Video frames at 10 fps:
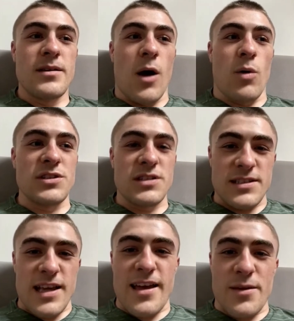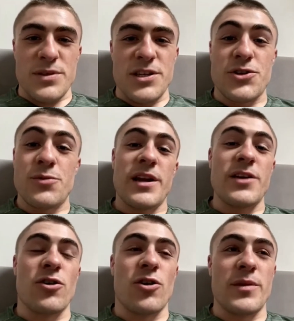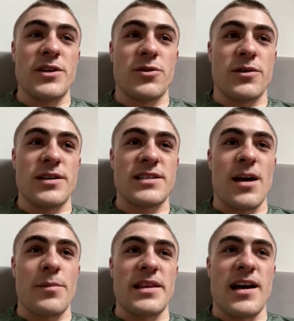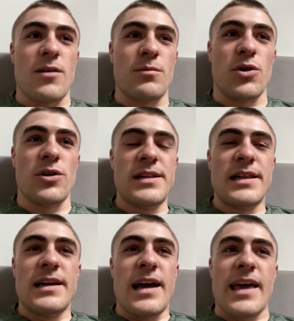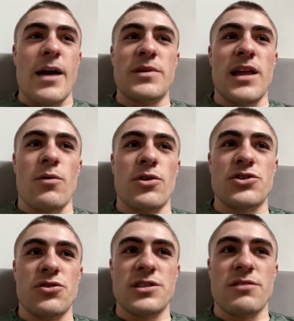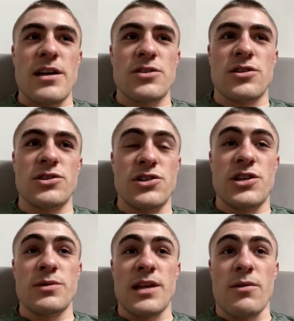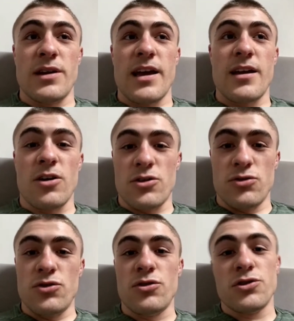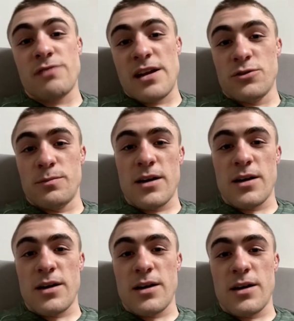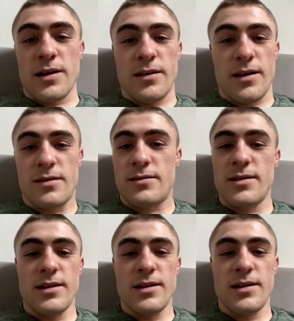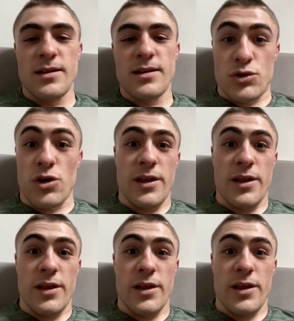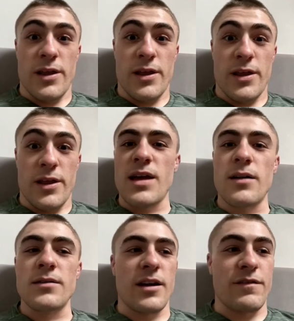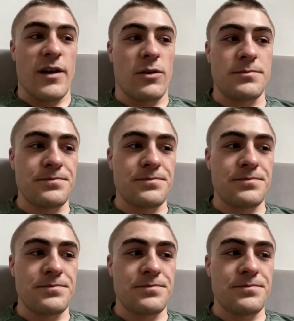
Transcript: wasn't set in position when he caught me, so it sat me down. But again, with that one, as soon as I wrestled, because you see with that one again, I got underhooks, wrestled back up, and then I was on him, taking him down, and I felt